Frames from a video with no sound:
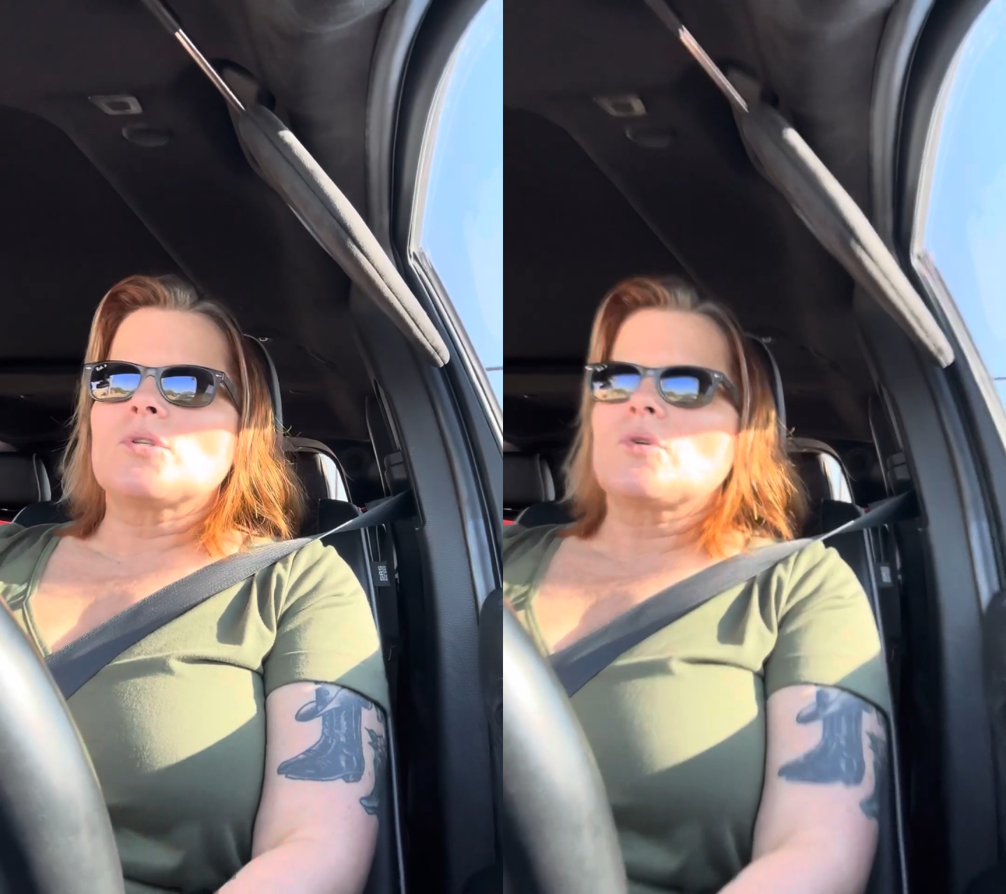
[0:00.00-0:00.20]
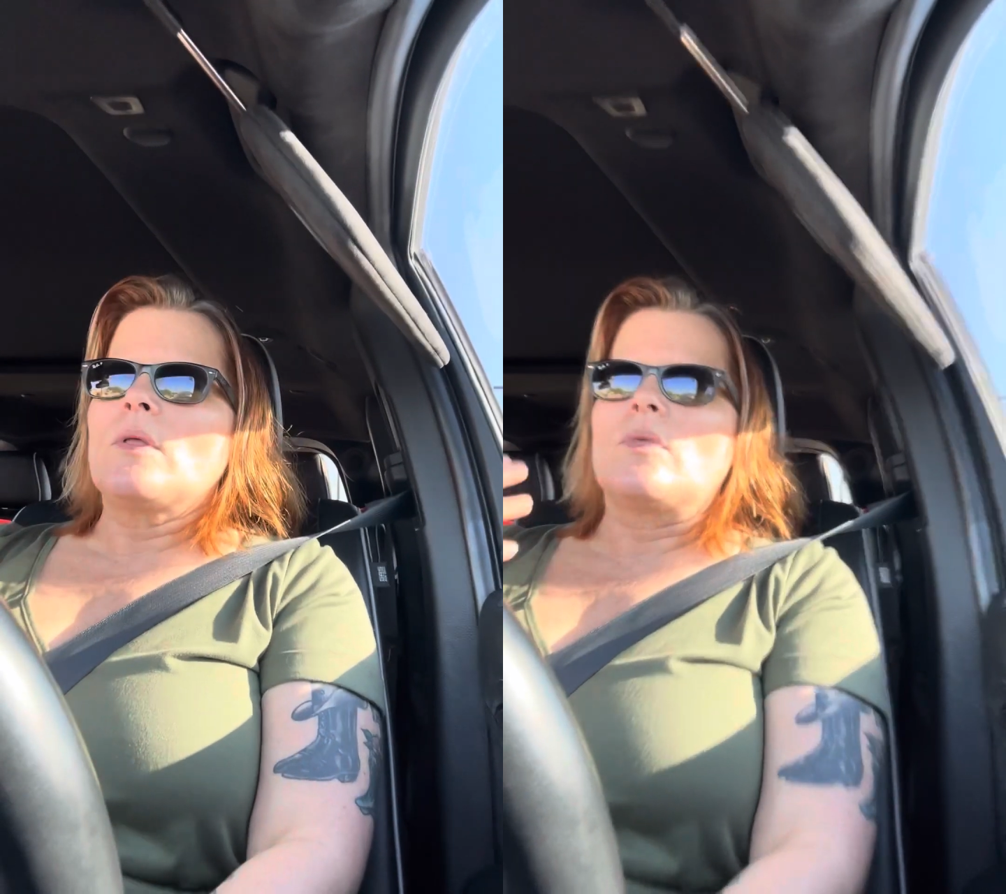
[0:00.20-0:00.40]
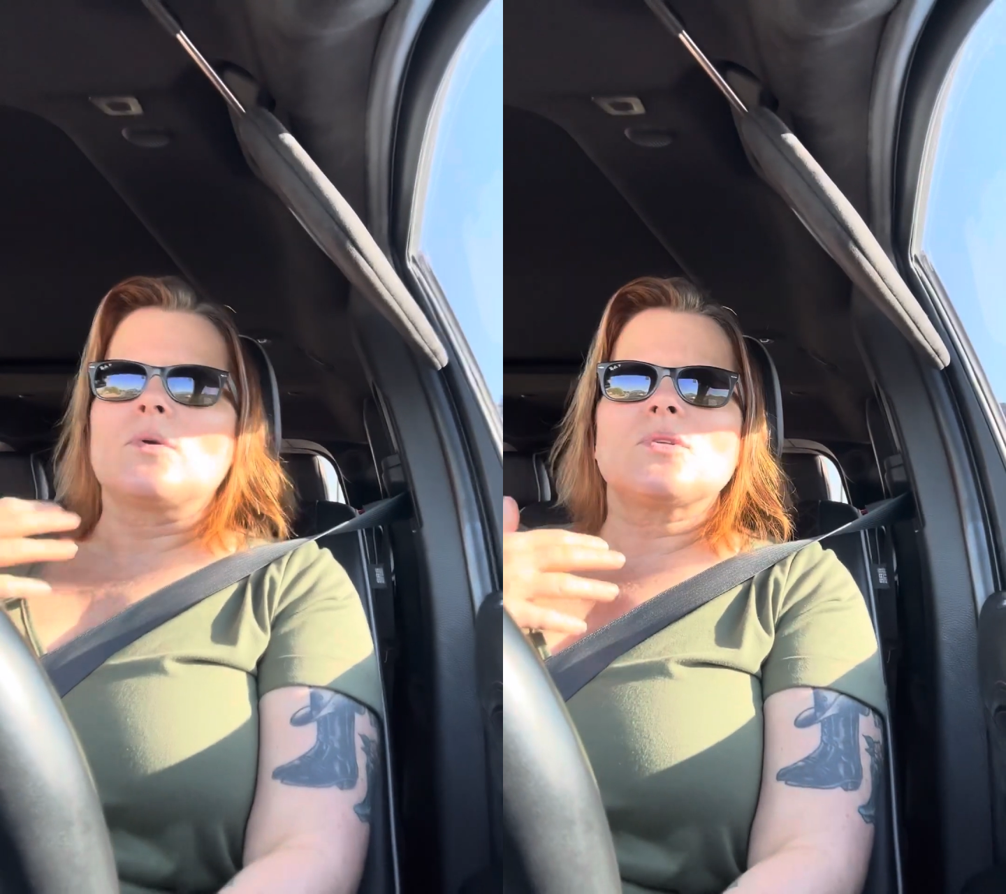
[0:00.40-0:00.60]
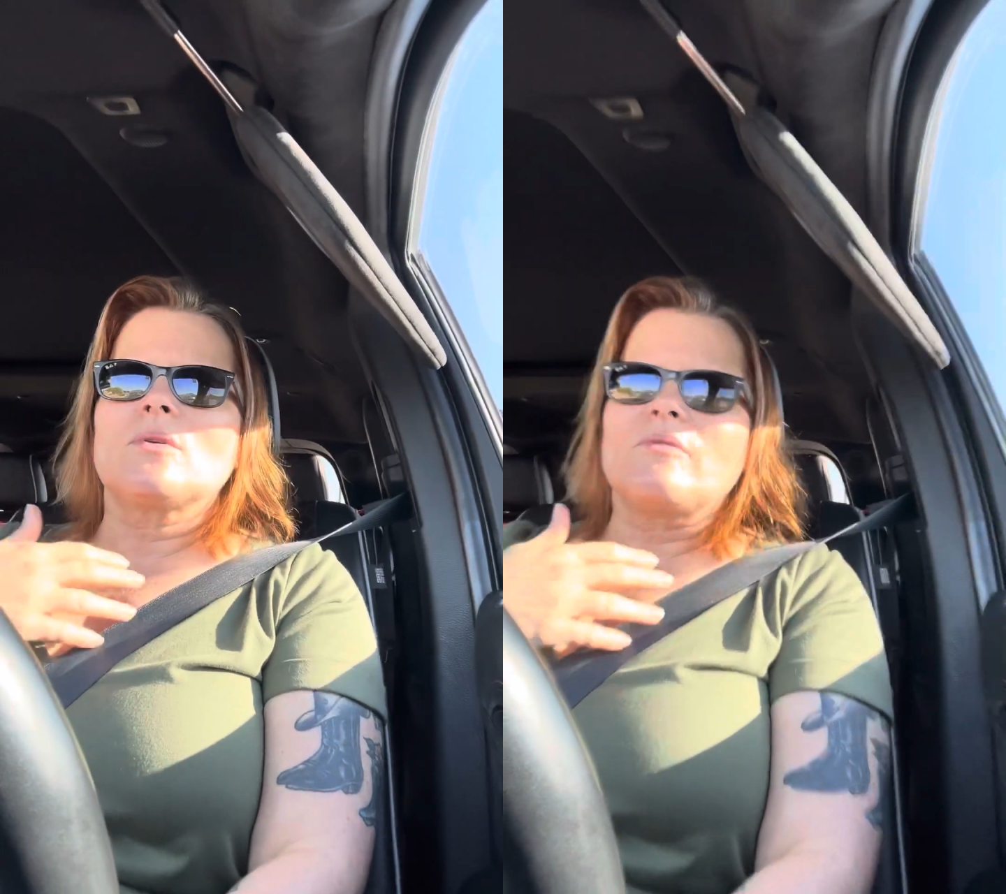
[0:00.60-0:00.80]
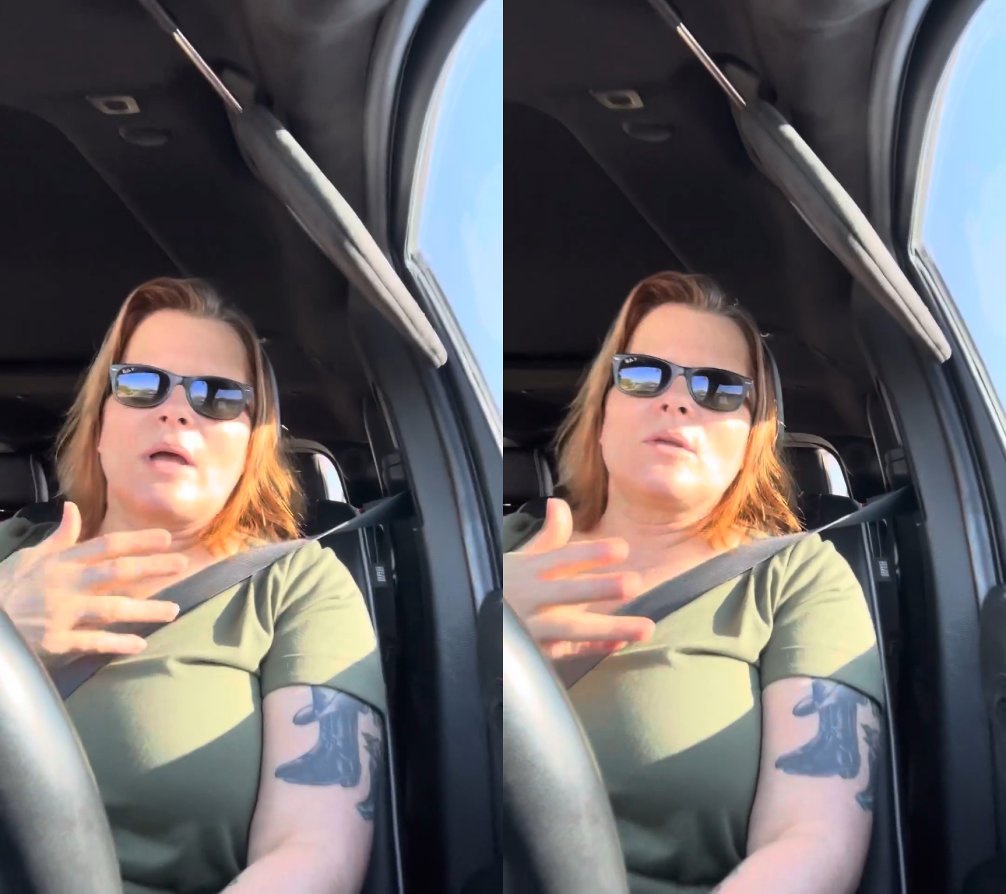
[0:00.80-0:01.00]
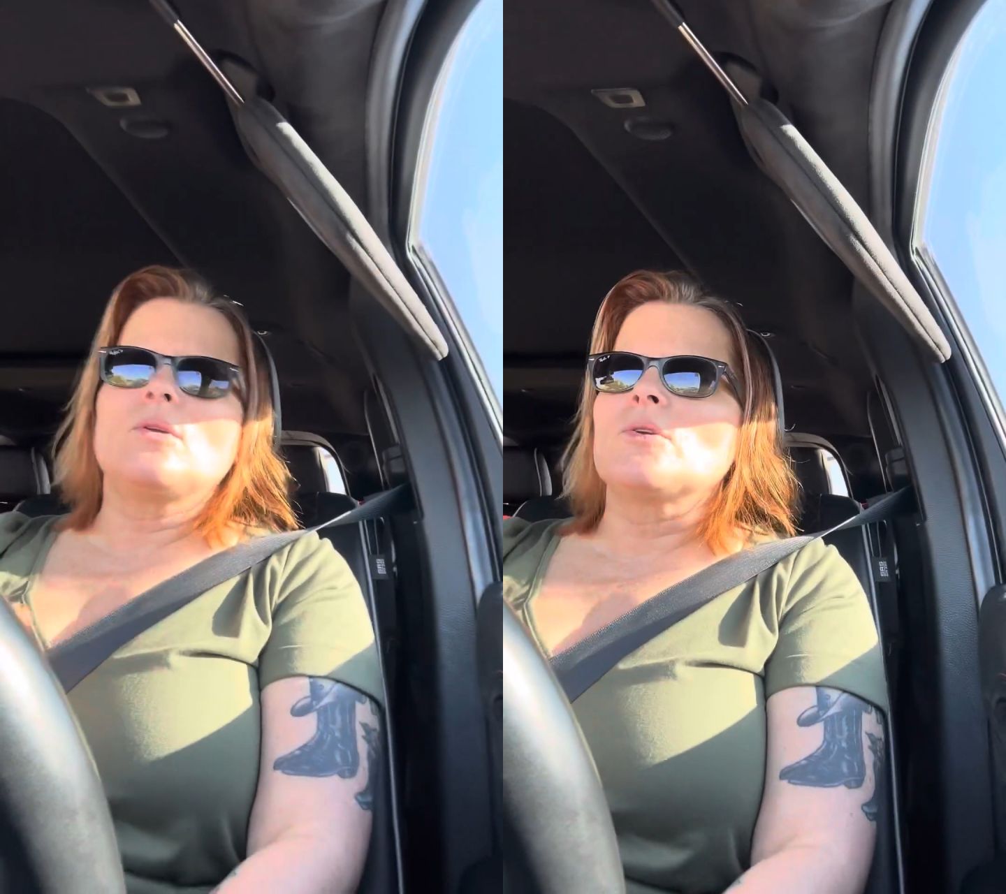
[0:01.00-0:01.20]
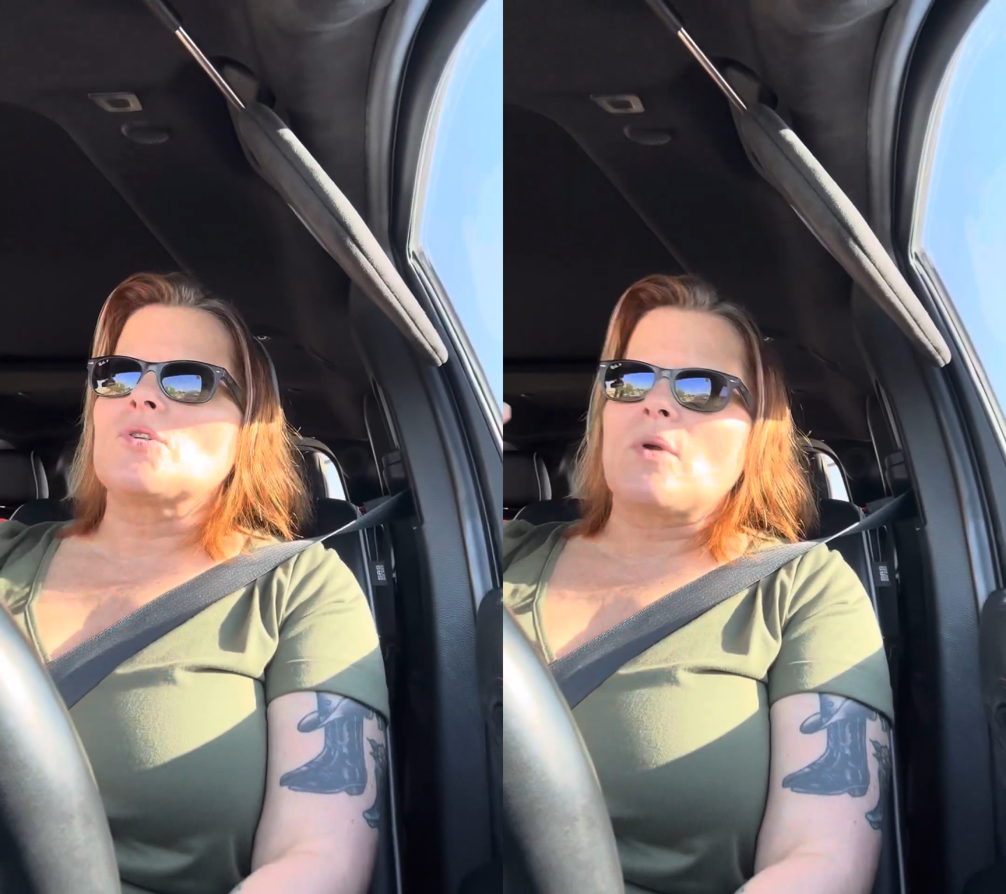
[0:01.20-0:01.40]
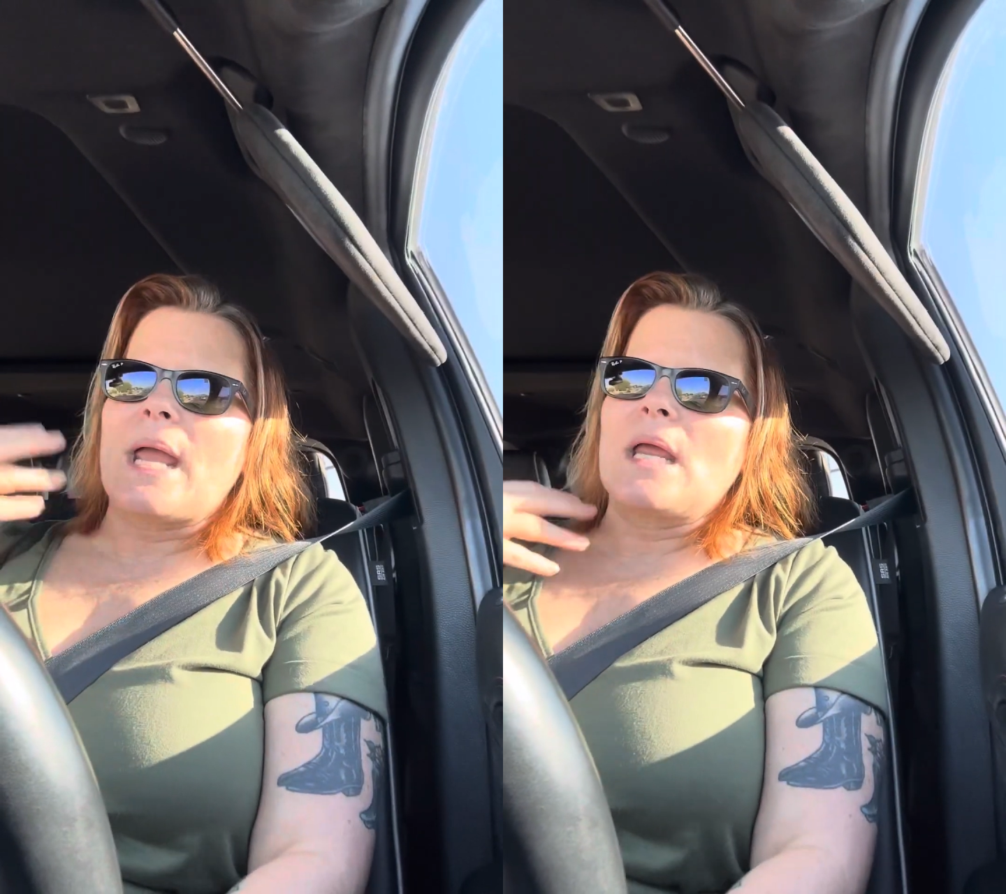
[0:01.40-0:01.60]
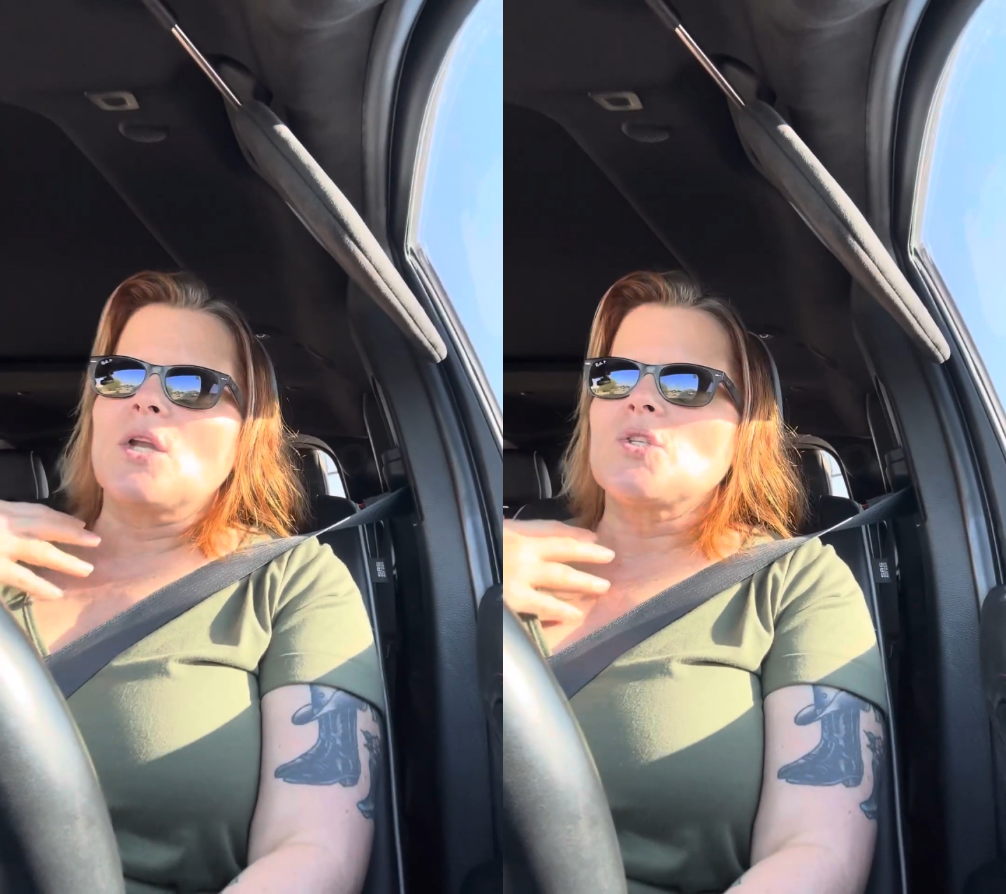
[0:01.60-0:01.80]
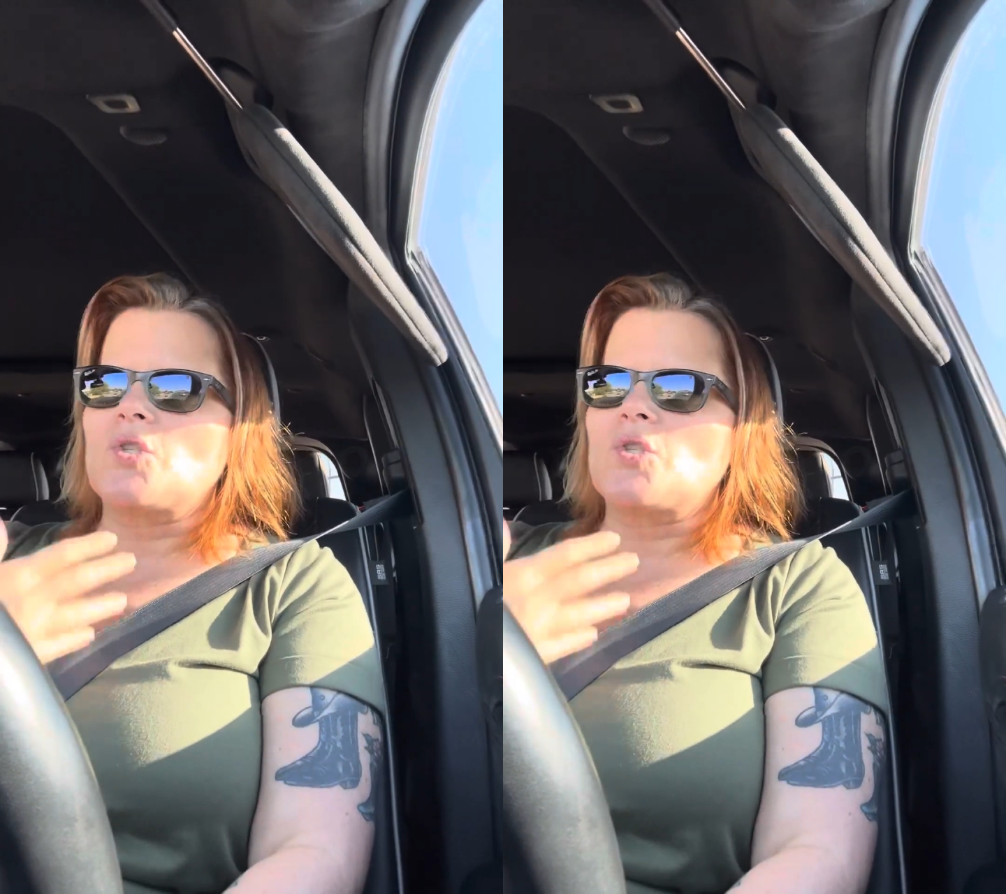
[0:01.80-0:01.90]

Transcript: trade,